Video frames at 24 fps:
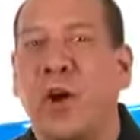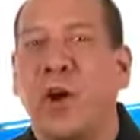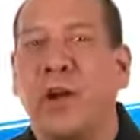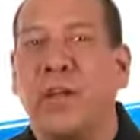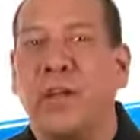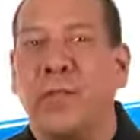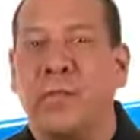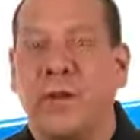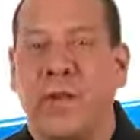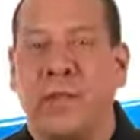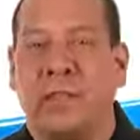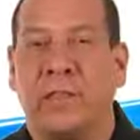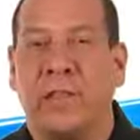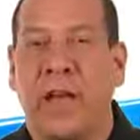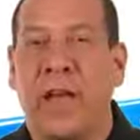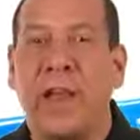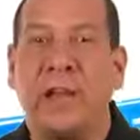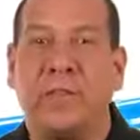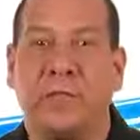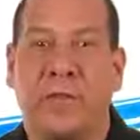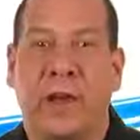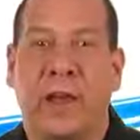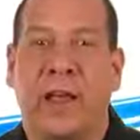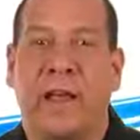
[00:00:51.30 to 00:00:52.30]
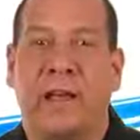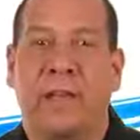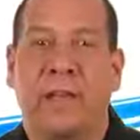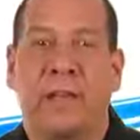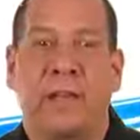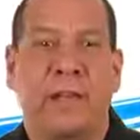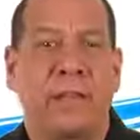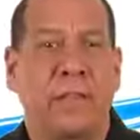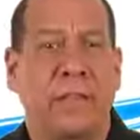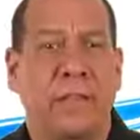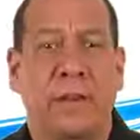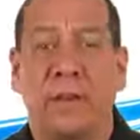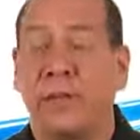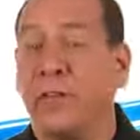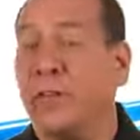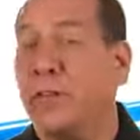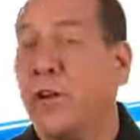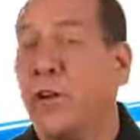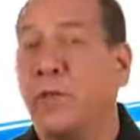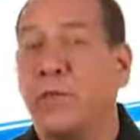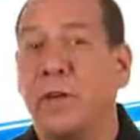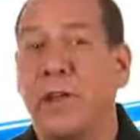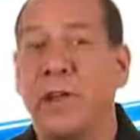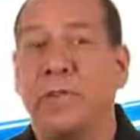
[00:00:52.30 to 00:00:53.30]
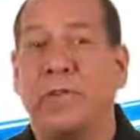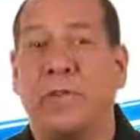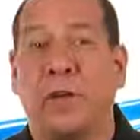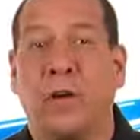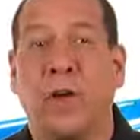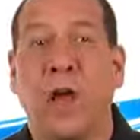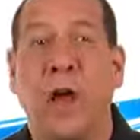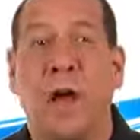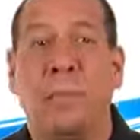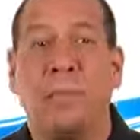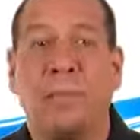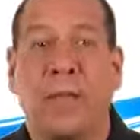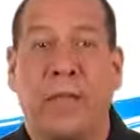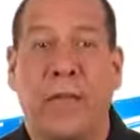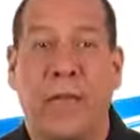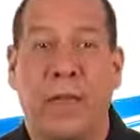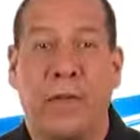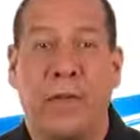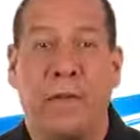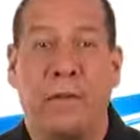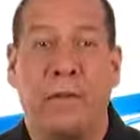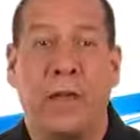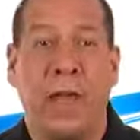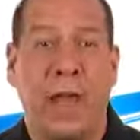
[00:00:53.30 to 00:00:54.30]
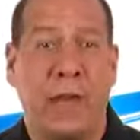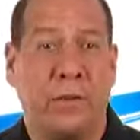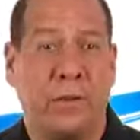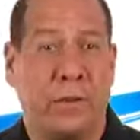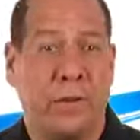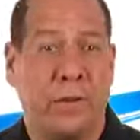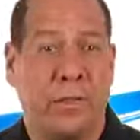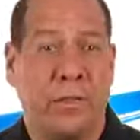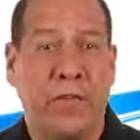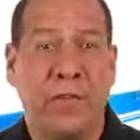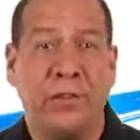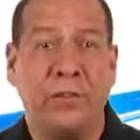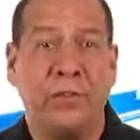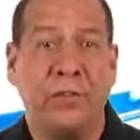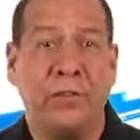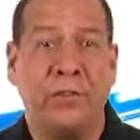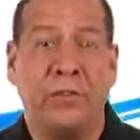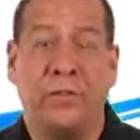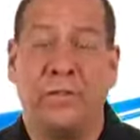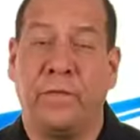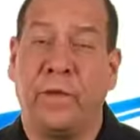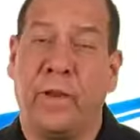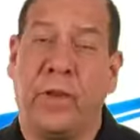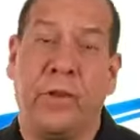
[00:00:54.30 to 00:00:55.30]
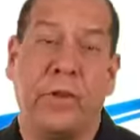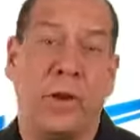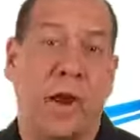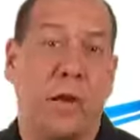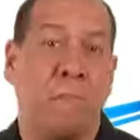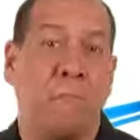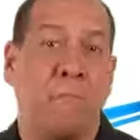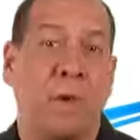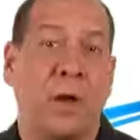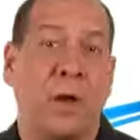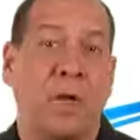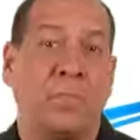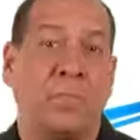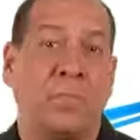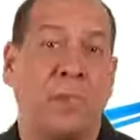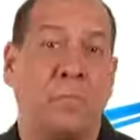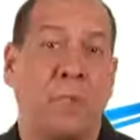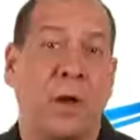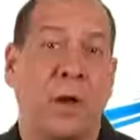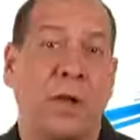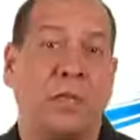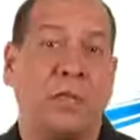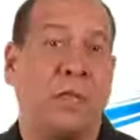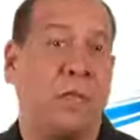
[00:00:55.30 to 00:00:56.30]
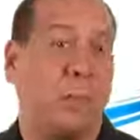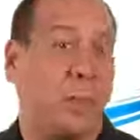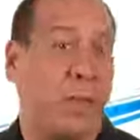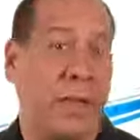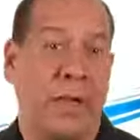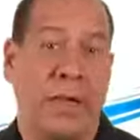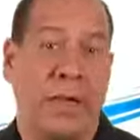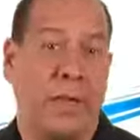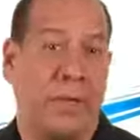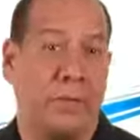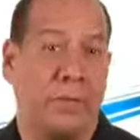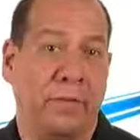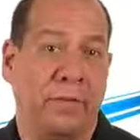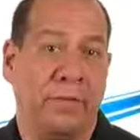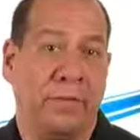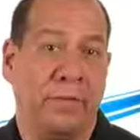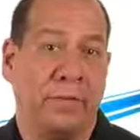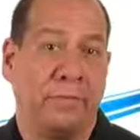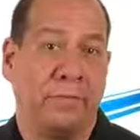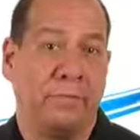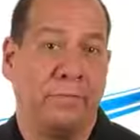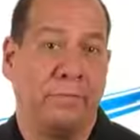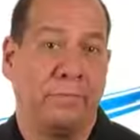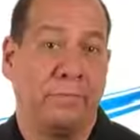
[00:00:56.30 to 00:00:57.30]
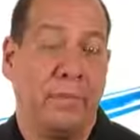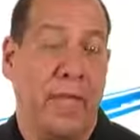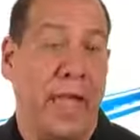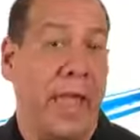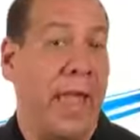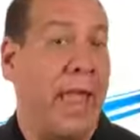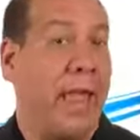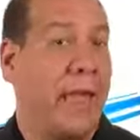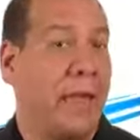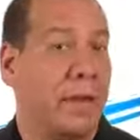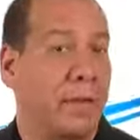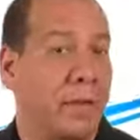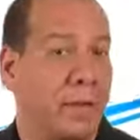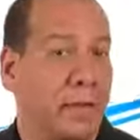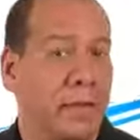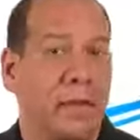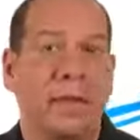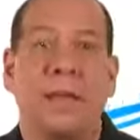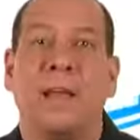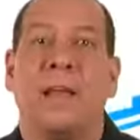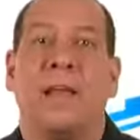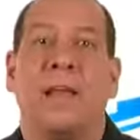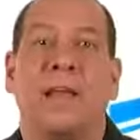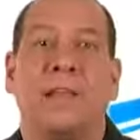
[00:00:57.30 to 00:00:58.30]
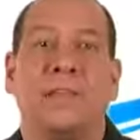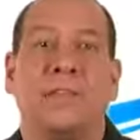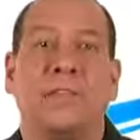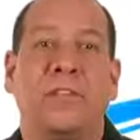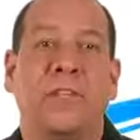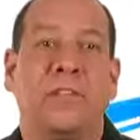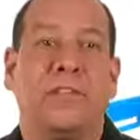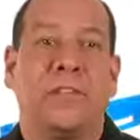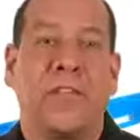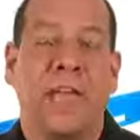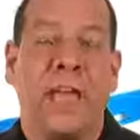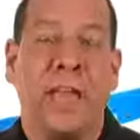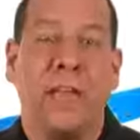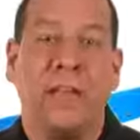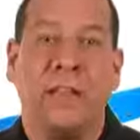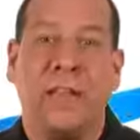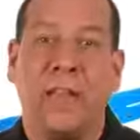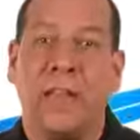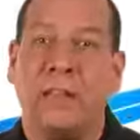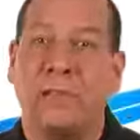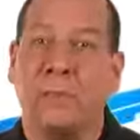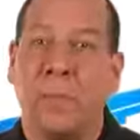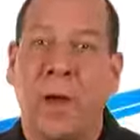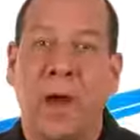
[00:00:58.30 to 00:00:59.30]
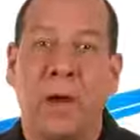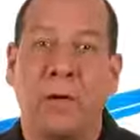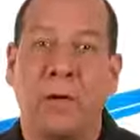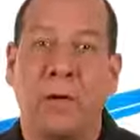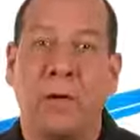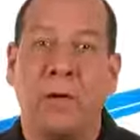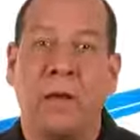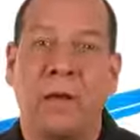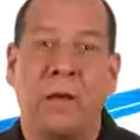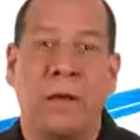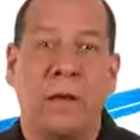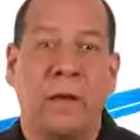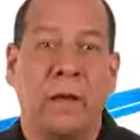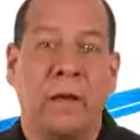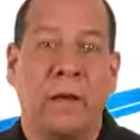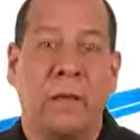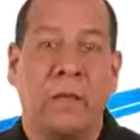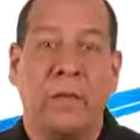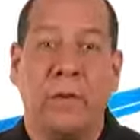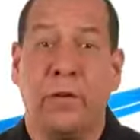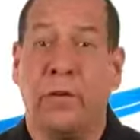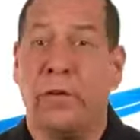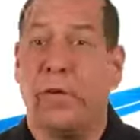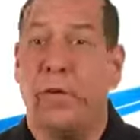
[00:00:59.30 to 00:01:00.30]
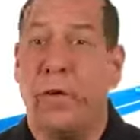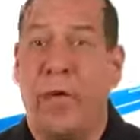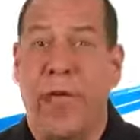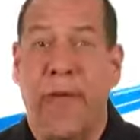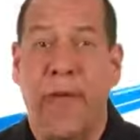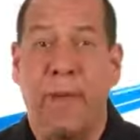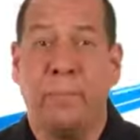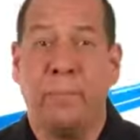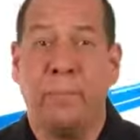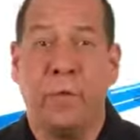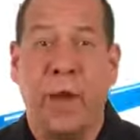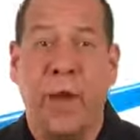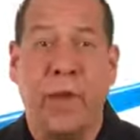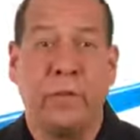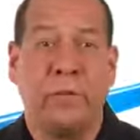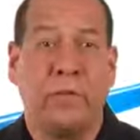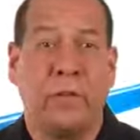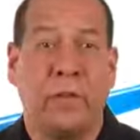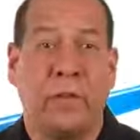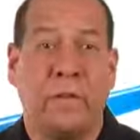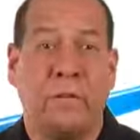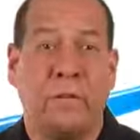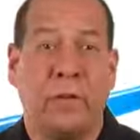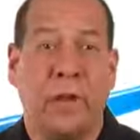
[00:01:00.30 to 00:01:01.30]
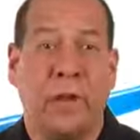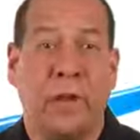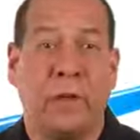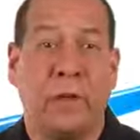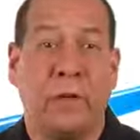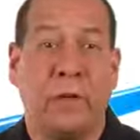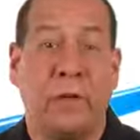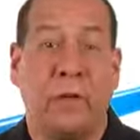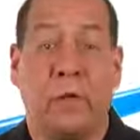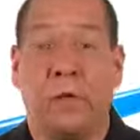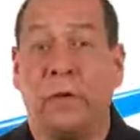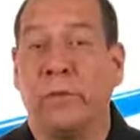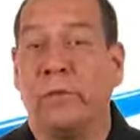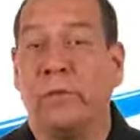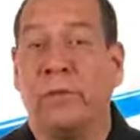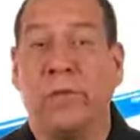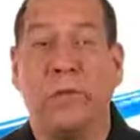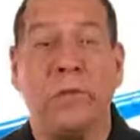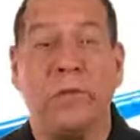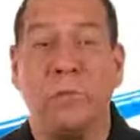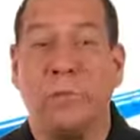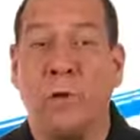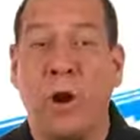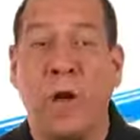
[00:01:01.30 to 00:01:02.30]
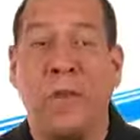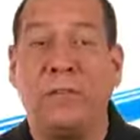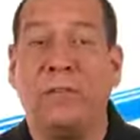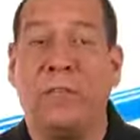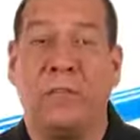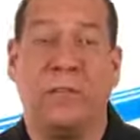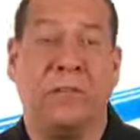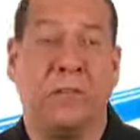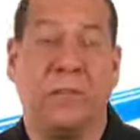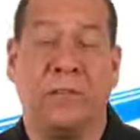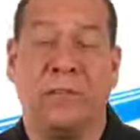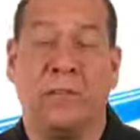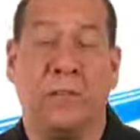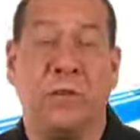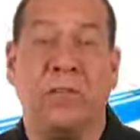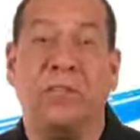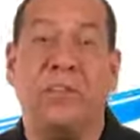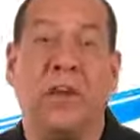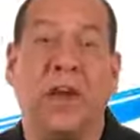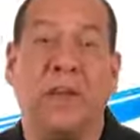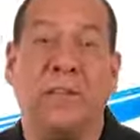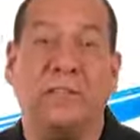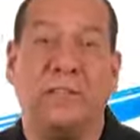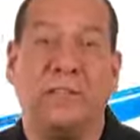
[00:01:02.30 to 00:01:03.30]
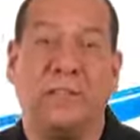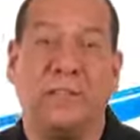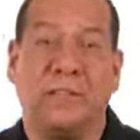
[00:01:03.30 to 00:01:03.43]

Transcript: arcuate line array, there is no need for complicated calculations to figure out box-to-box display angles. And since KLA is powered, there are no amp racks to configure or signal processing to adjust.